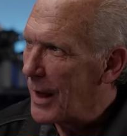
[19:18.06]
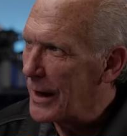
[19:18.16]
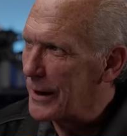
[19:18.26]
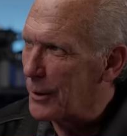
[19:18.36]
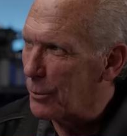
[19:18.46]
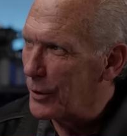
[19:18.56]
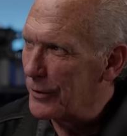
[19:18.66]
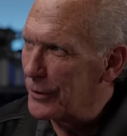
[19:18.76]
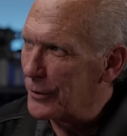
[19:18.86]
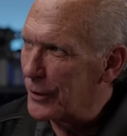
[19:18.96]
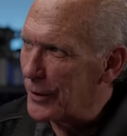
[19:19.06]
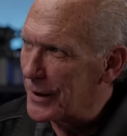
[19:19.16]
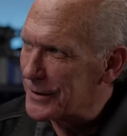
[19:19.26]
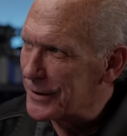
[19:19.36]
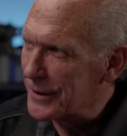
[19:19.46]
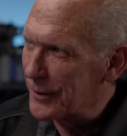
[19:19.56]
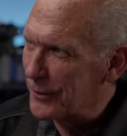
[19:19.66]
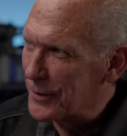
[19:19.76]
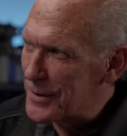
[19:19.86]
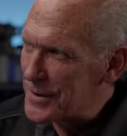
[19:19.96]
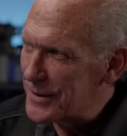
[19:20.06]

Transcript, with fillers: I get a preview, though. That's the difference.